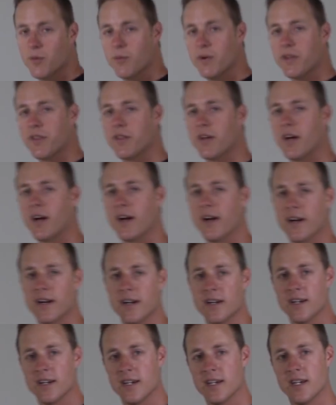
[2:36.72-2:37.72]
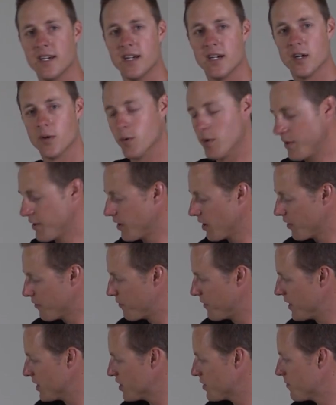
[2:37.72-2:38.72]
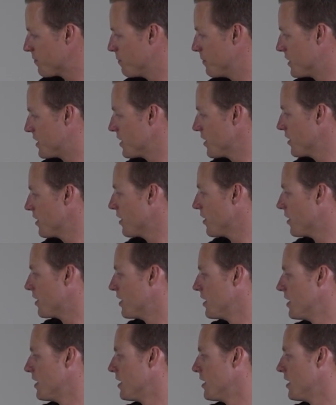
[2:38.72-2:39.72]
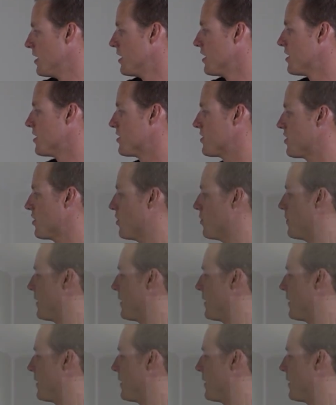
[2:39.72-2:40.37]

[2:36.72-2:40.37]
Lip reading: with our finished material. So